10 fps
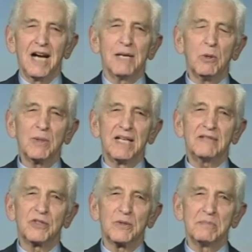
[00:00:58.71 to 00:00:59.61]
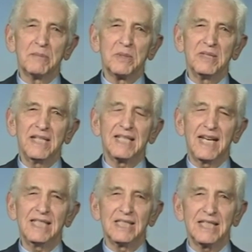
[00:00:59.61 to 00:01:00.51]
I'm old enough to remember the
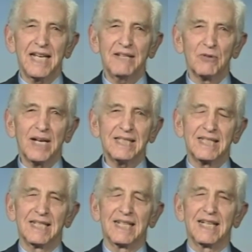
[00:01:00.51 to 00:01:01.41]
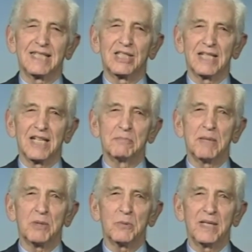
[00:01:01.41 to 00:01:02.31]
occasion that gave rise to that, actually. I
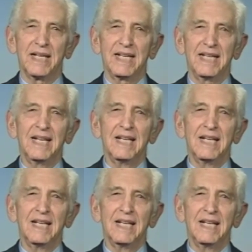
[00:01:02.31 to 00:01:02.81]
remember when a